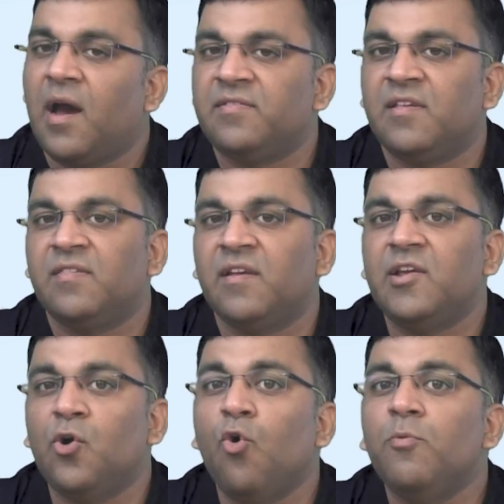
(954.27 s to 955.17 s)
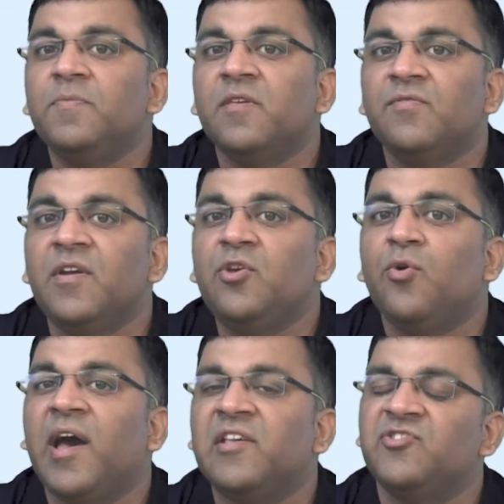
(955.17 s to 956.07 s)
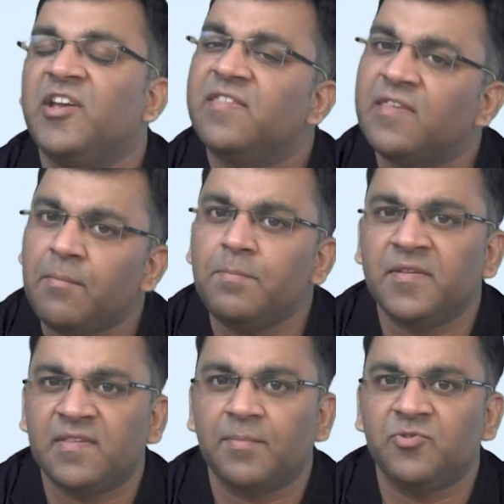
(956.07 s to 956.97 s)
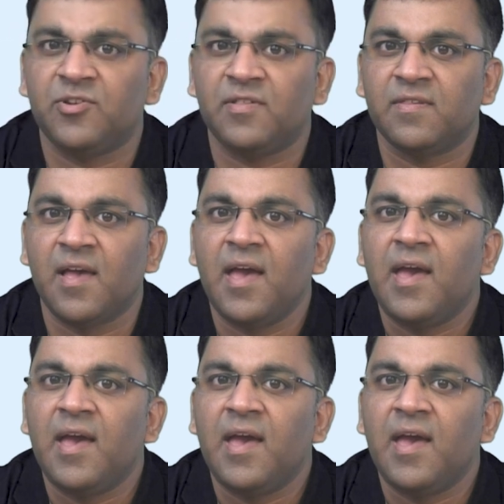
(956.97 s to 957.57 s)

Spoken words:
I sincerely hope this video has changed some perceptions